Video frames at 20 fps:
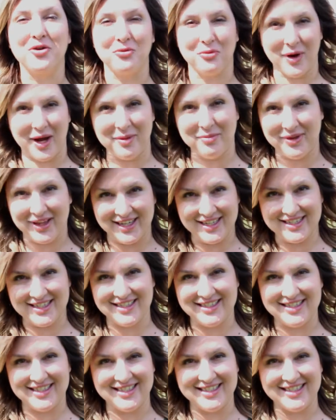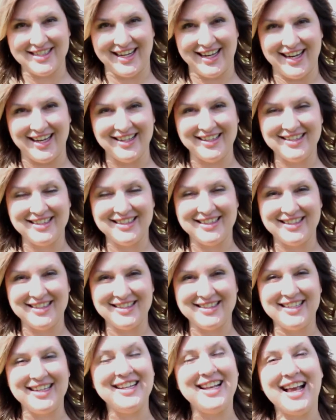great places to see.
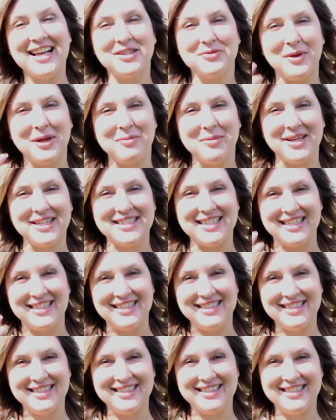See you next week, Milton.